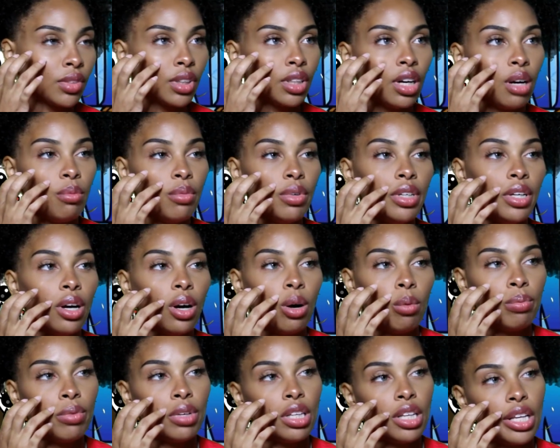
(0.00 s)
I'm really
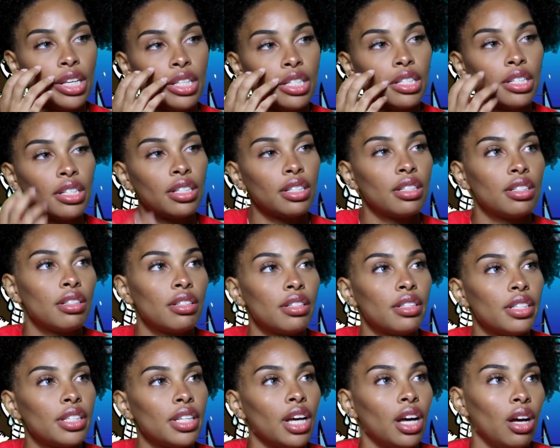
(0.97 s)
hoping they
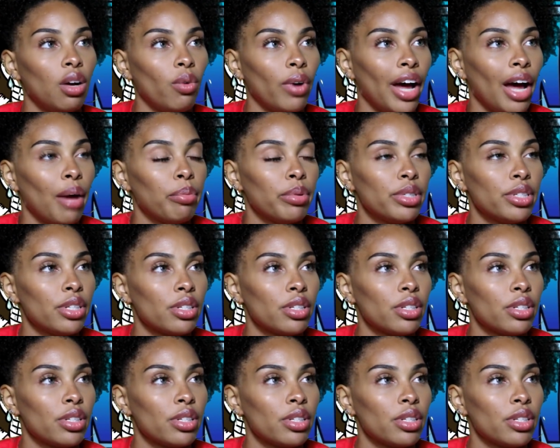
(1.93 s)
tell what happens